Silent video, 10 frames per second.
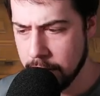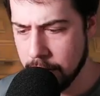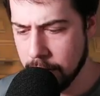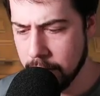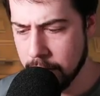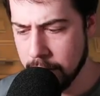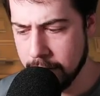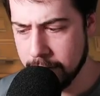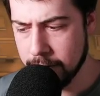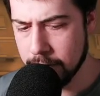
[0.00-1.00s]
Don't know
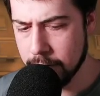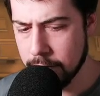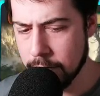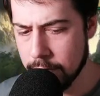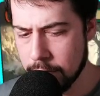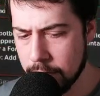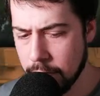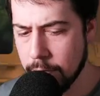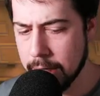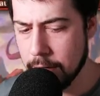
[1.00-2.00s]
it
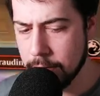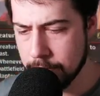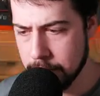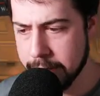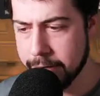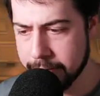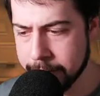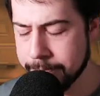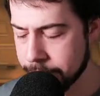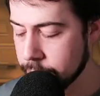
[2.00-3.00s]
too well, but
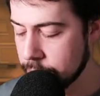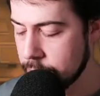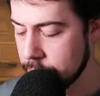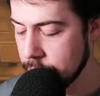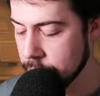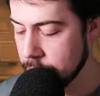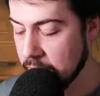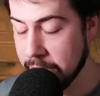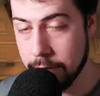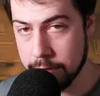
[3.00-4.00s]

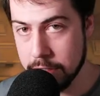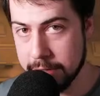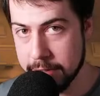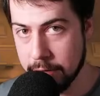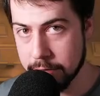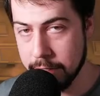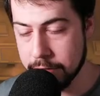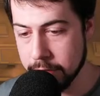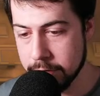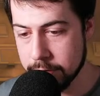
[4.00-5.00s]
I know it cheats out
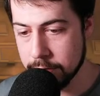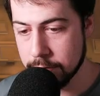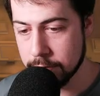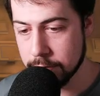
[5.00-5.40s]
creatures,